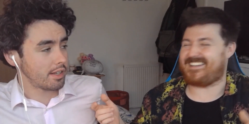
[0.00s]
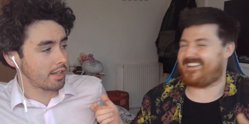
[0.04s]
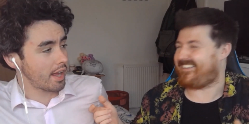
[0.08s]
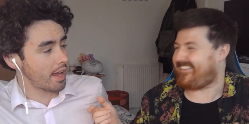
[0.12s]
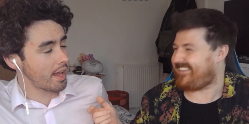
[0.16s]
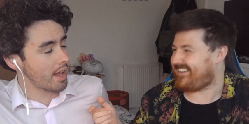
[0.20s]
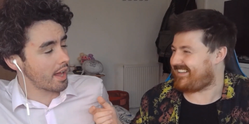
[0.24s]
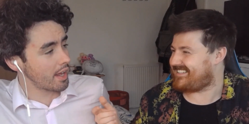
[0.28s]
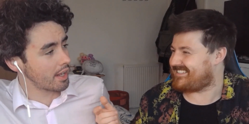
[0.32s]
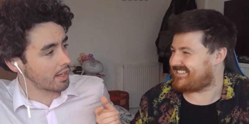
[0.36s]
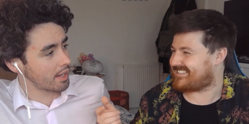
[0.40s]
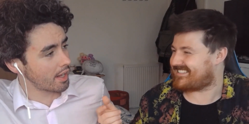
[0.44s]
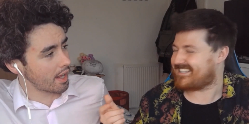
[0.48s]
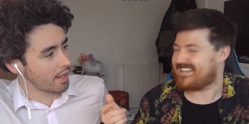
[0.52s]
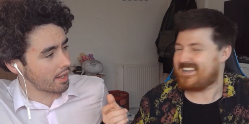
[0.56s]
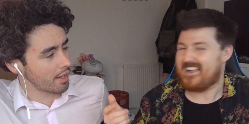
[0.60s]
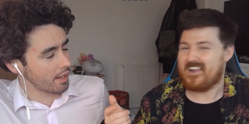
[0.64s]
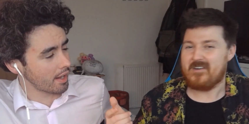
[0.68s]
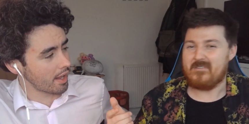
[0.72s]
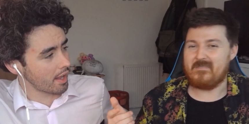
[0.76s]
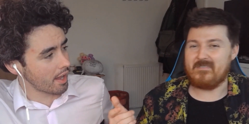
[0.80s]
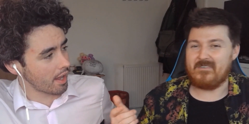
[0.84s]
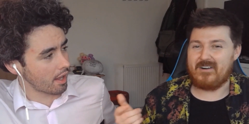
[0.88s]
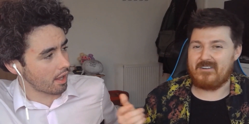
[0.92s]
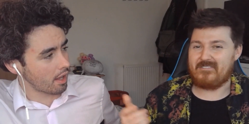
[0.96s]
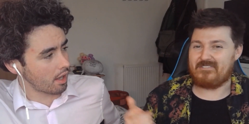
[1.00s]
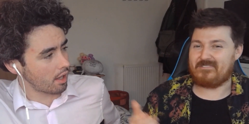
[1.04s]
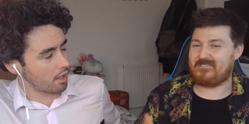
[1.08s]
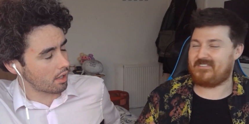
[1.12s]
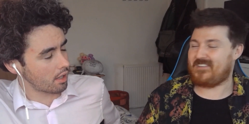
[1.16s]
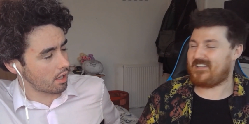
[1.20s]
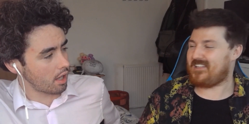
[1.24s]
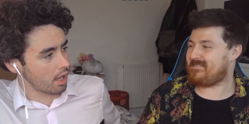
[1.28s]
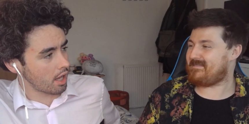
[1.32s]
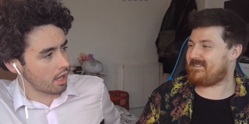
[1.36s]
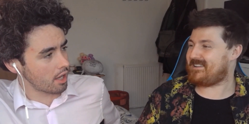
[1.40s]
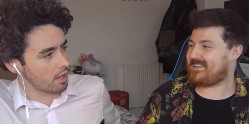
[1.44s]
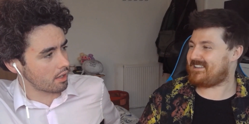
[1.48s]
Speaker 1: yeah, lights. yeah, yeah, What
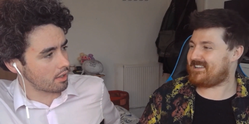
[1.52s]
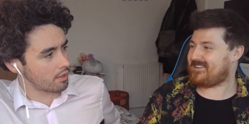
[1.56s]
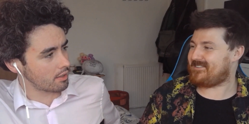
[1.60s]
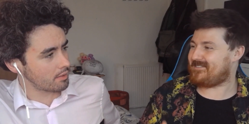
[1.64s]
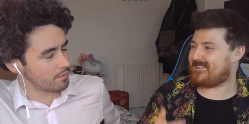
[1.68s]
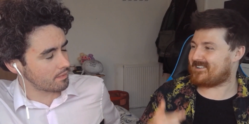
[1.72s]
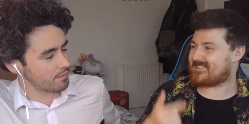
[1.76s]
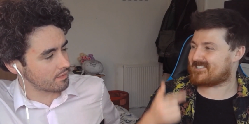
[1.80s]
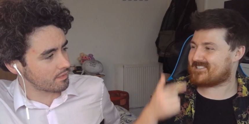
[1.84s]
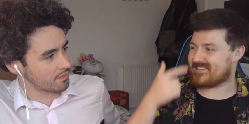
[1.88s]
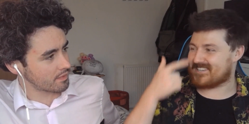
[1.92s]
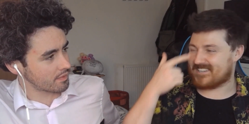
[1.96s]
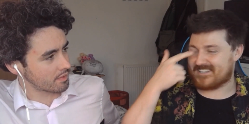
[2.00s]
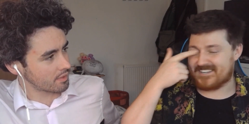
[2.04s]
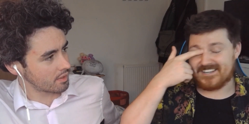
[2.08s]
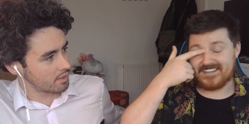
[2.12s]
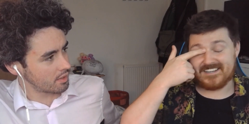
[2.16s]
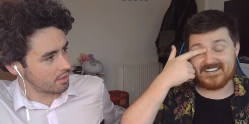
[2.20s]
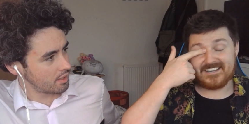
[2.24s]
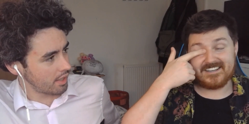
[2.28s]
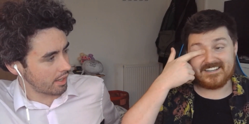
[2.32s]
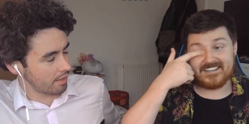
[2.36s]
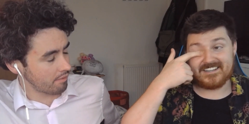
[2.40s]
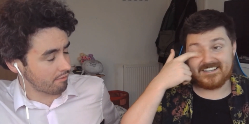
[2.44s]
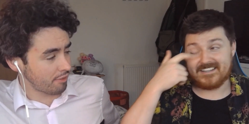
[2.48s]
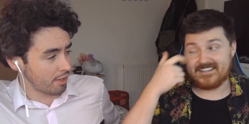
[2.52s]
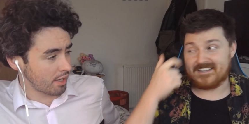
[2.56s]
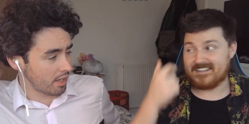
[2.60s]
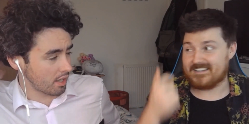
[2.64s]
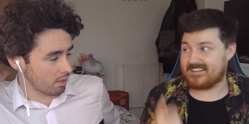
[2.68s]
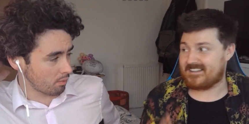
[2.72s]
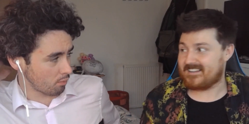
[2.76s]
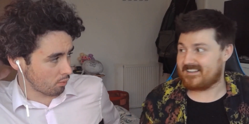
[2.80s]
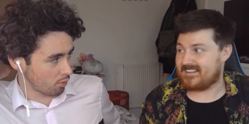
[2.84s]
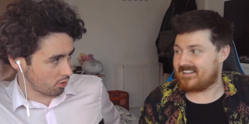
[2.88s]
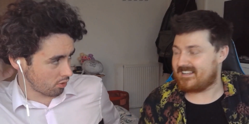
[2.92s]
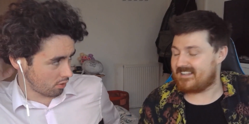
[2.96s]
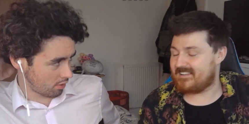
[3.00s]
film um, are you um, watching? Infinity
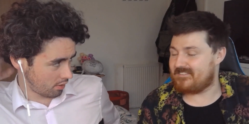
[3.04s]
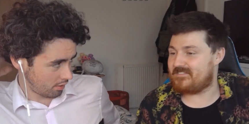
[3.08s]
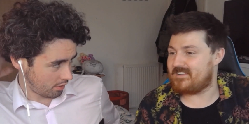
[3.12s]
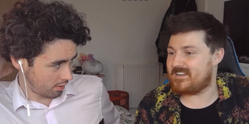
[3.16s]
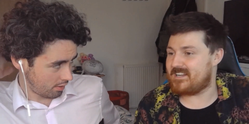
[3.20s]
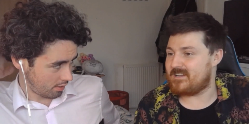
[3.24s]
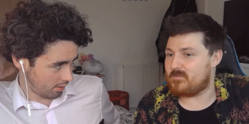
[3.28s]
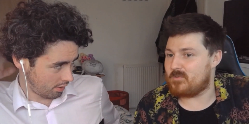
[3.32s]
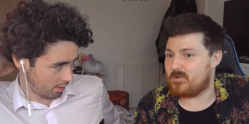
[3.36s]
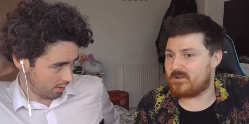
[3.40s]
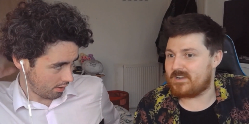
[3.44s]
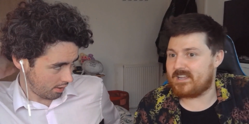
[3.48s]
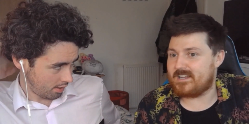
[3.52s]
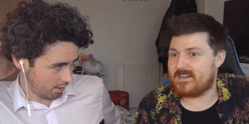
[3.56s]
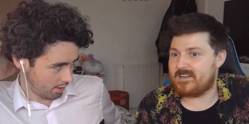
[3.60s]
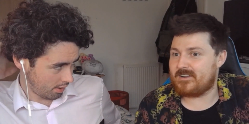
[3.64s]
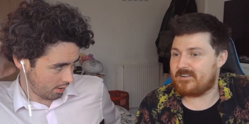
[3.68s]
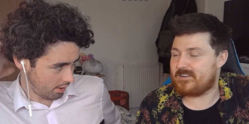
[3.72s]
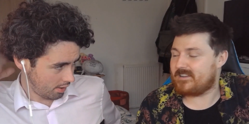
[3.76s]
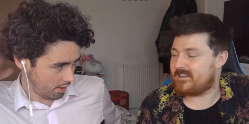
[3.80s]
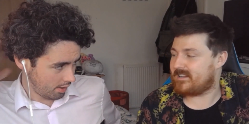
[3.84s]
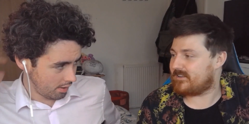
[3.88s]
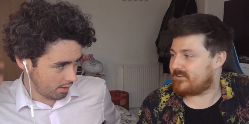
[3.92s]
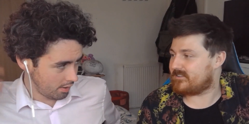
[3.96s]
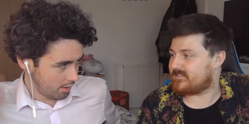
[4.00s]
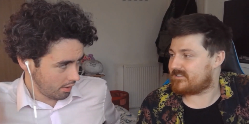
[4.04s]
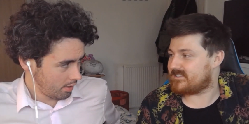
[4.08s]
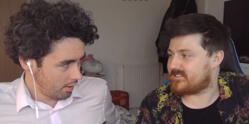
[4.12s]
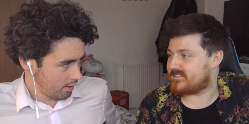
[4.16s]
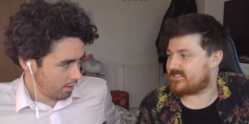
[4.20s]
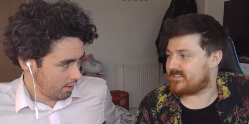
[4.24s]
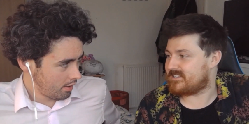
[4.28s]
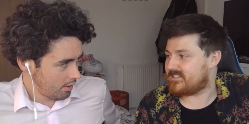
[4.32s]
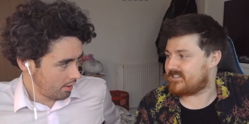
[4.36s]
War. Infinity War. Yeah, no, they got Dusted.